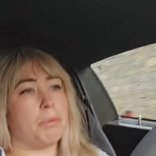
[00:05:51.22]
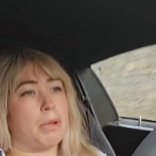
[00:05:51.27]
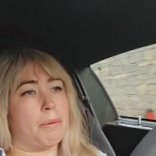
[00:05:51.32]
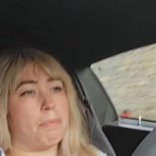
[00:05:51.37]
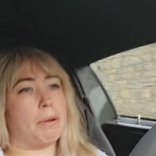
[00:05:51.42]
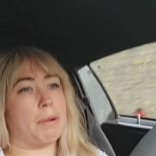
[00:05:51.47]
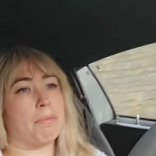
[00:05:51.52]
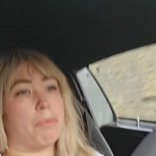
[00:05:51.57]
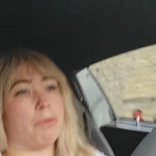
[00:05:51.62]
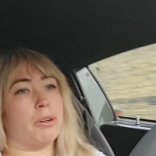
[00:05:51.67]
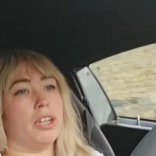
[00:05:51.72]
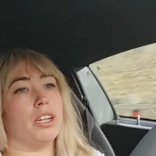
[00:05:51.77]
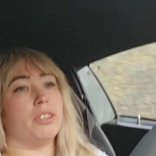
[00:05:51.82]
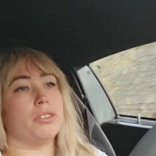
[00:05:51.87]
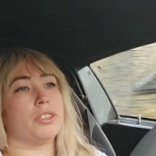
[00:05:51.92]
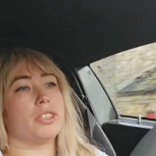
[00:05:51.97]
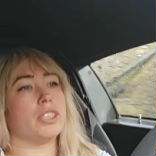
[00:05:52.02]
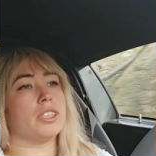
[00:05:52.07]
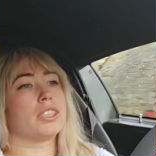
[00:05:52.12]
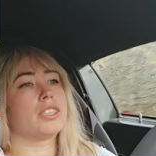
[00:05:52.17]
Big Boy
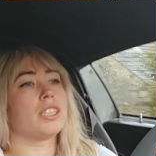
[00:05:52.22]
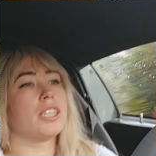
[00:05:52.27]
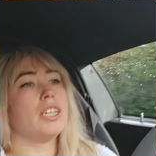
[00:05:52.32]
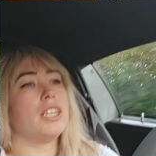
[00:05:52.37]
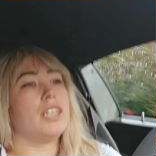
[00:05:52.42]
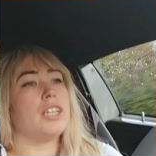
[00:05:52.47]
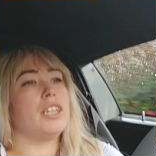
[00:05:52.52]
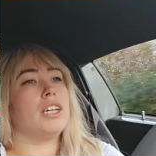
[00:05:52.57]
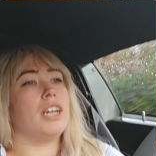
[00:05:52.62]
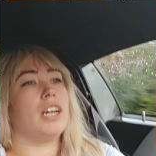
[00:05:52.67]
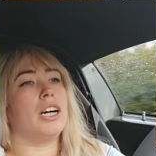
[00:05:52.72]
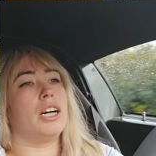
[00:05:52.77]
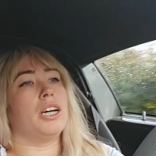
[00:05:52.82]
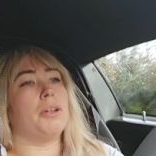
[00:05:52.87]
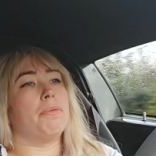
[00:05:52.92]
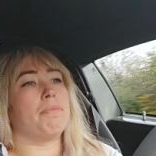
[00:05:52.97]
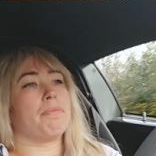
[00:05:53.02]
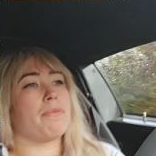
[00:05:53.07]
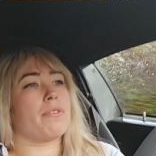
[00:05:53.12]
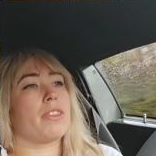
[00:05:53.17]
Lotus. Um,
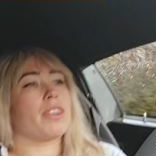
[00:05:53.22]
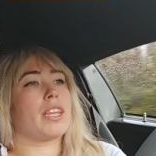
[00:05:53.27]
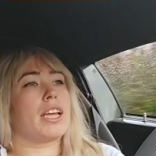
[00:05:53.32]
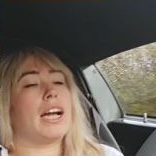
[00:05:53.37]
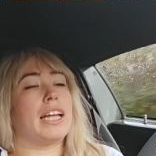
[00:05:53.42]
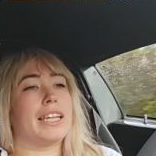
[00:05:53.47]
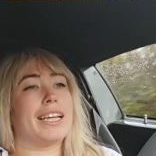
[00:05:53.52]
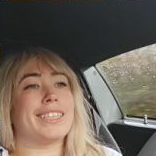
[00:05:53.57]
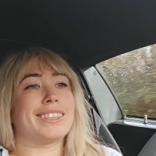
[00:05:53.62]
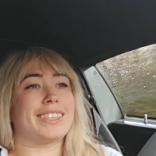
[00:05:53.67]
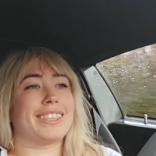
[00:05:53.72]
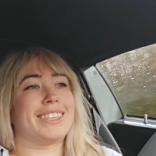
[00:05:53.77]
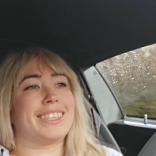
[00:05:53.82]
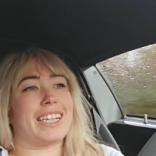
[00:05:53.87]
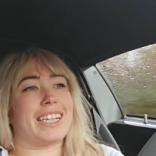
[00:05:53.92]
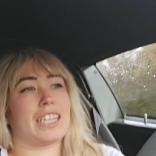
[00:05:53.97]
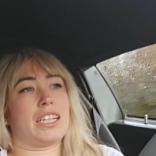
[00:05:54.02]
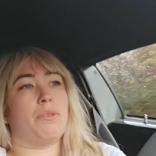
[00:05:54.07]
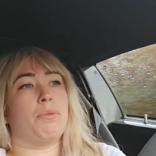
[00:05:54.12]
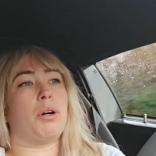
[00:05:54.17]
and that's
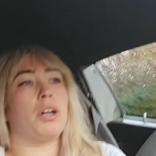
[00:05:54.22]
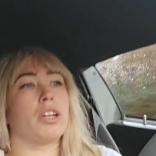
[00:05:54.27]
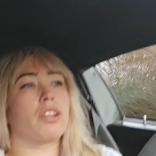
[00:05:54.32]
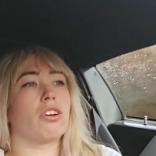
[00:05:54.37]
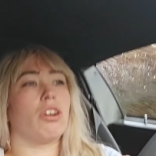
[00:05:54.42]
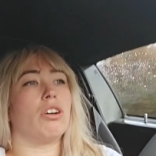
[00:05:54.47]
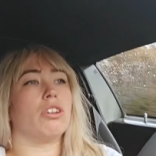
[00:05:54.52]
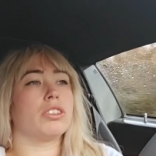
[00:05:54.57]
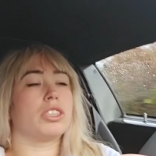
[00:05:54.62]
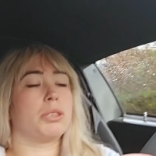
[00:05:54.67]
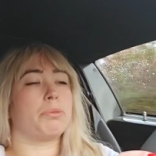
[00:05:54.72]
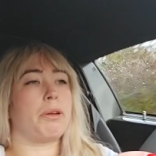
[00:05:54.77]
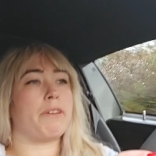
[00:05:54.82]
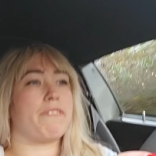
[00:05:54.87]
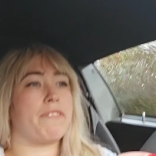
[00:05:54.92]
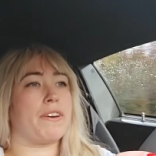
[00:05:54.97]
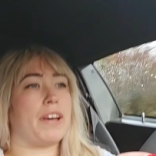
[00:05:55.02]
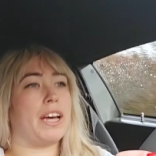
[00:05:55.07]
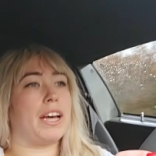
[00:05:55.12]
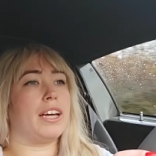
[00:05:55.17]
exactly what I got, to be
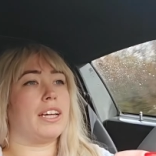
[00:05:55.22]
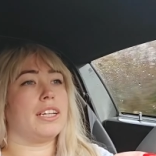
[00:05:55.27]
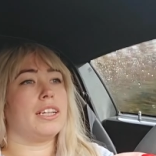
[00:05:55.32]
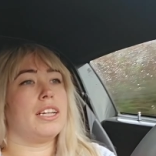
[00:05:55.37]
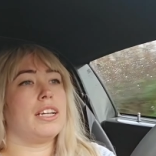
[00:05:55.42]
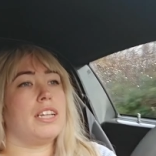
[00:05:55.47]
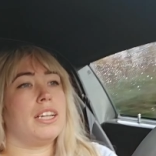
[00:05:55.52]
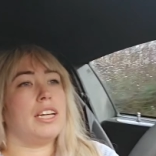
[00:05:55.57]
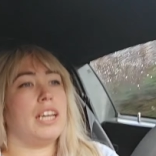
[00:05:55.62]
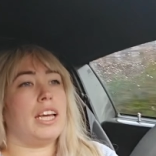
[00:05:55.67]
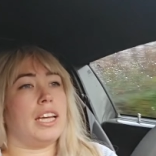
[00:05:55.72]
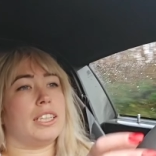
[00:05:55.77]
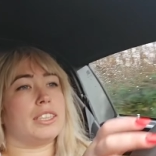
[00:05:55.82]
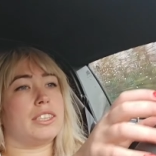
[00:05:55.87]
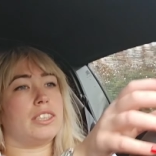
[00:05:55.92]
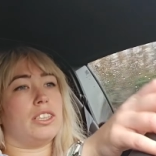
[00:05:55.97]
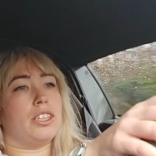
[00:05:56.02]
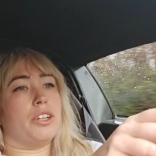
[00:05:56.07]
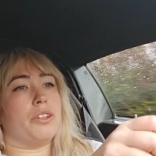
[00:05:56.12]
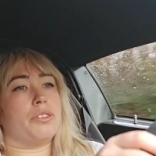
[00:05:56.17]
fair.
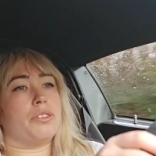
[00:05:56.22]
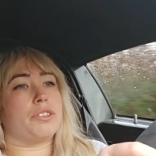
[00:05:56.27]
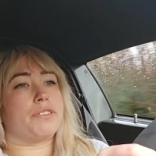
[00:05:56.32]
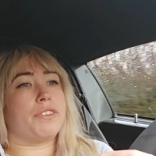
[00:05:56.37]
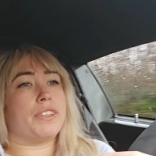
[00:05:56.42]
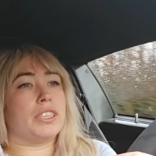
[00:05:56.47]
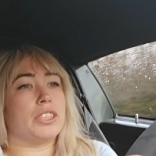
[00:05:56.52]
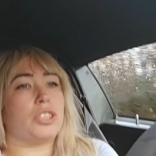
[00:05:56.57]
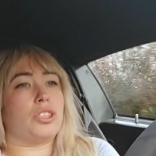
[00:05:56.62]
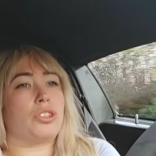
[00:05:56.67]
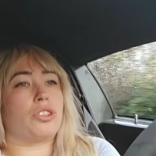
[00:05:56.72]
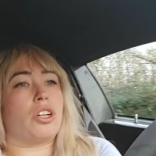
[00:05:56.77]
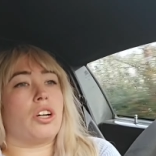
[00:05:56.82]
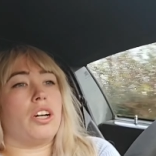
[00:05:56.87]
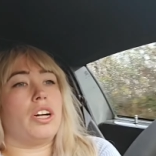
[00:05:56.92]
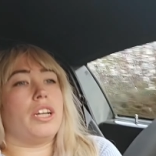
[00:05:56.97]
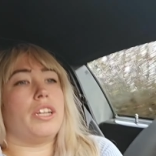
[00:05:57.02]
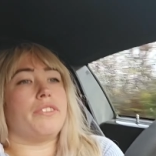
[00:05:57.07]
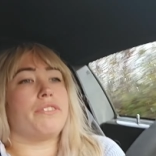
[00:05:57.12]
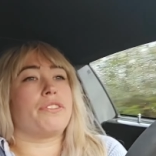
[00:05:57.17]
It's, you know, it's fun to
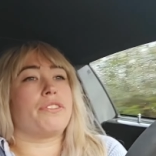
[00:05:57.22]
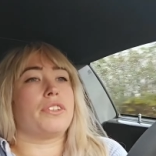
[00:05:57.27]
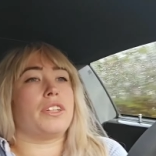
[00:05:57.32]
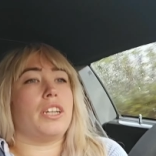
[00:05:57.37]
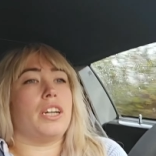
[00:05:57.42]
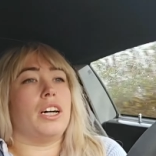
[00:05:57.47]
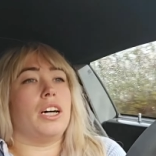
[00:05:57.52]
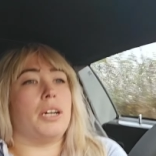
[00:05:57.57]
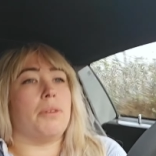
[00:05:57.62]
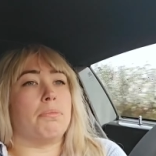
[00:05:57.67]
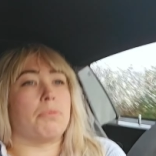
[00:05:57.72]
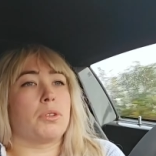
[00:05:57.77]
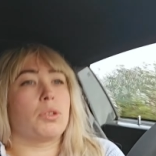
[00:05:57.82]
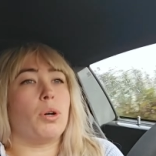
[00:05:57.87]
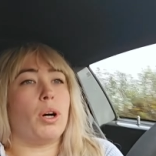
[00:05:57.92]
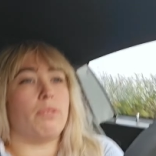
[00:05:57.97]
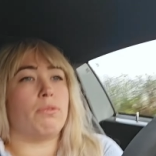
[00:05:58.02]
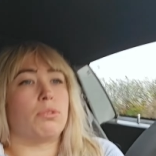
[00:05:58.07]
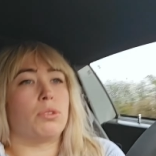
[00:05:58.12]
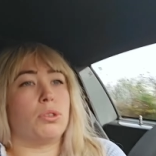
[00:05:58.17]
drive, um,
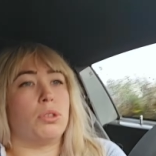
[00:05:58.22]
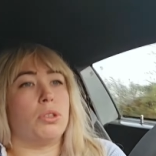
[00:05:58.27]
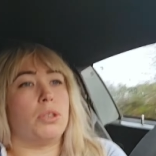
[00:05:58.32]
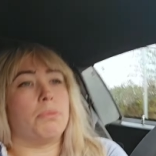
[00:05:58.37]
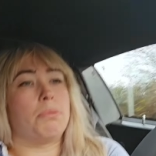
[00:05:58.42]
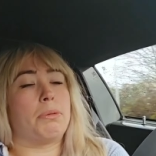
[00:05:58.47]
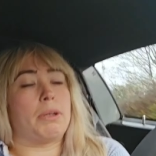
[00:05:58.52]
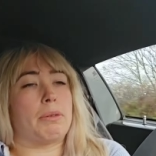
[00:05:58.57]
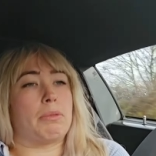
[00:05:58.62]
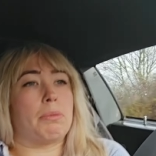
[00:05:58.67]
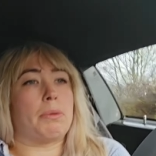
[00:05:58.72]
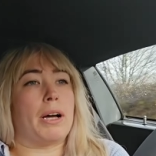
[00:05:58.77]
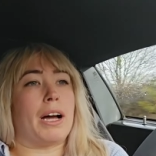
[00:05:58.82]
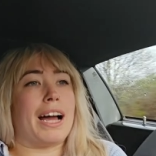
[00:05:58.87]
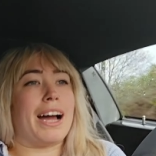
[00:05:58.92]
quite raw, blah, blah, blah.